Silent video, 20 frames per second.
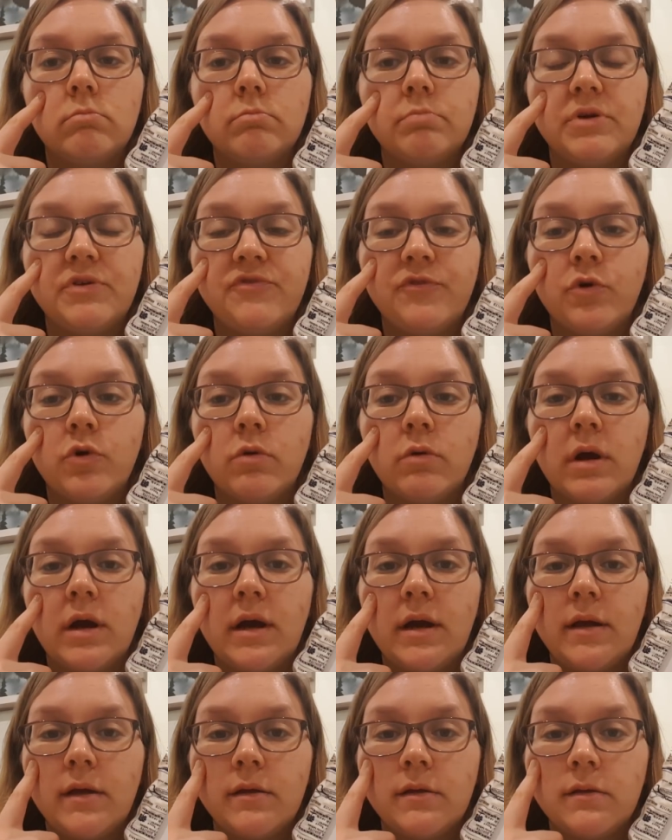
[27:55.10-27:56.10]
before
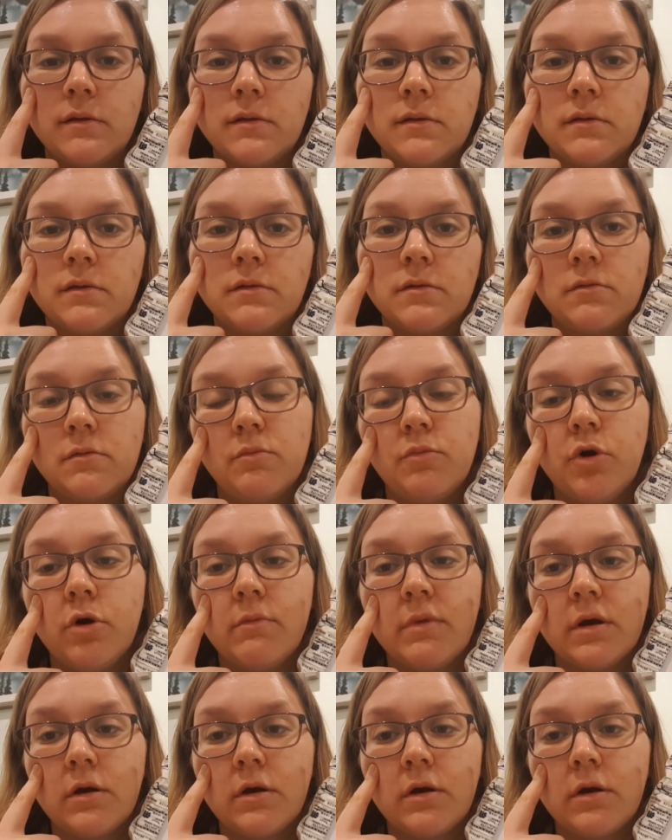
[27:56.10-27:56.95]
I pop my